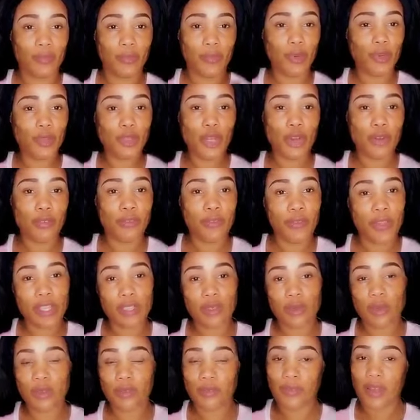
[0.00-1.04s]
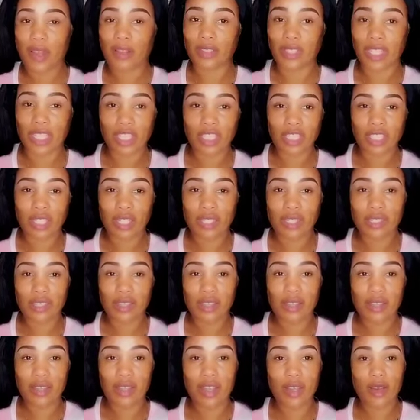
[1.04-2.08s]
fill your face with
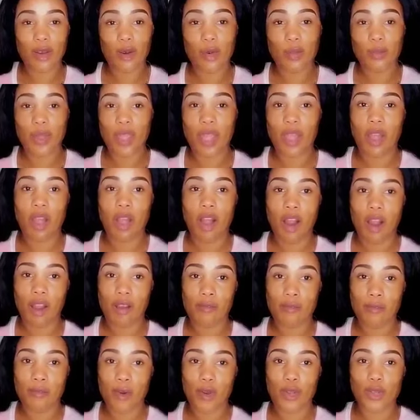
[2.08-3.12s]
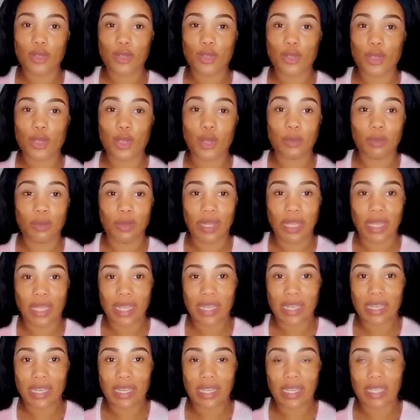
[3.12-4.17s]
foundation, it will be hard for you to
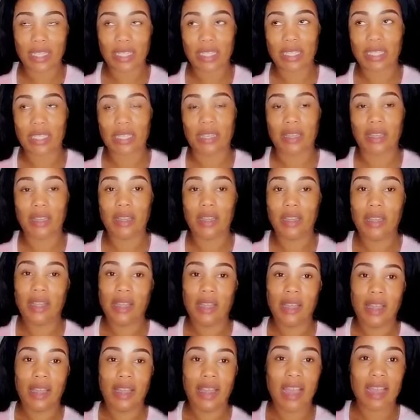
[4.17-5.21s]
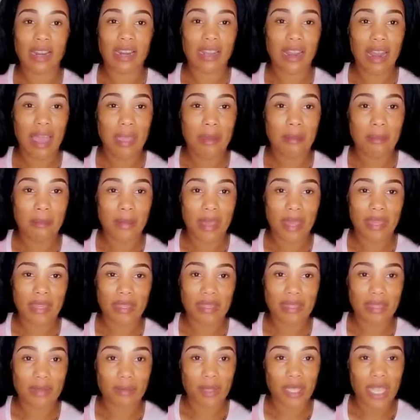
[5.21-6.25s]
blend it, to kind of like make
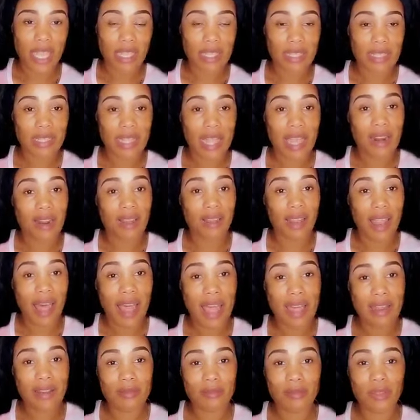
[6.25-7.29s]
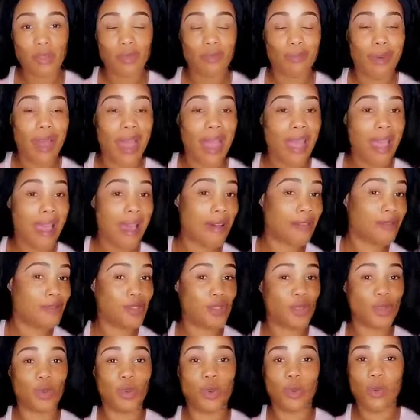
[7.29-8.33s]
it seem like it's not a lot. You might
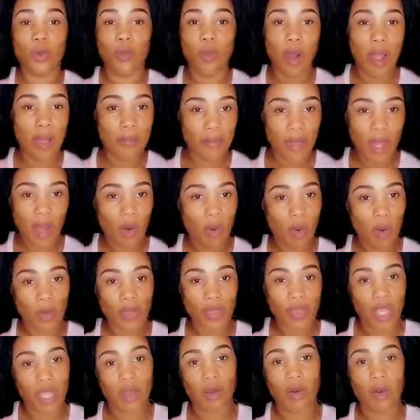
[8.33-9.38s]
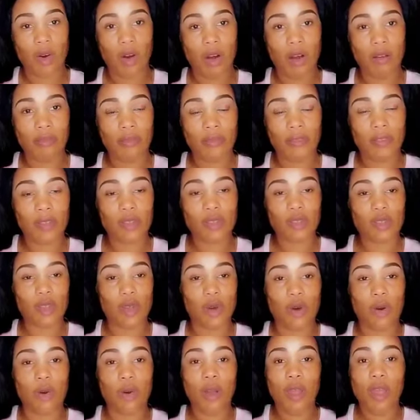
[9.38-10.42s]
have to wipe the whole thing off.
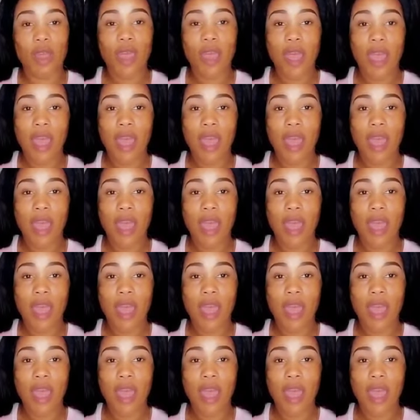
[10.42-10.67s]
So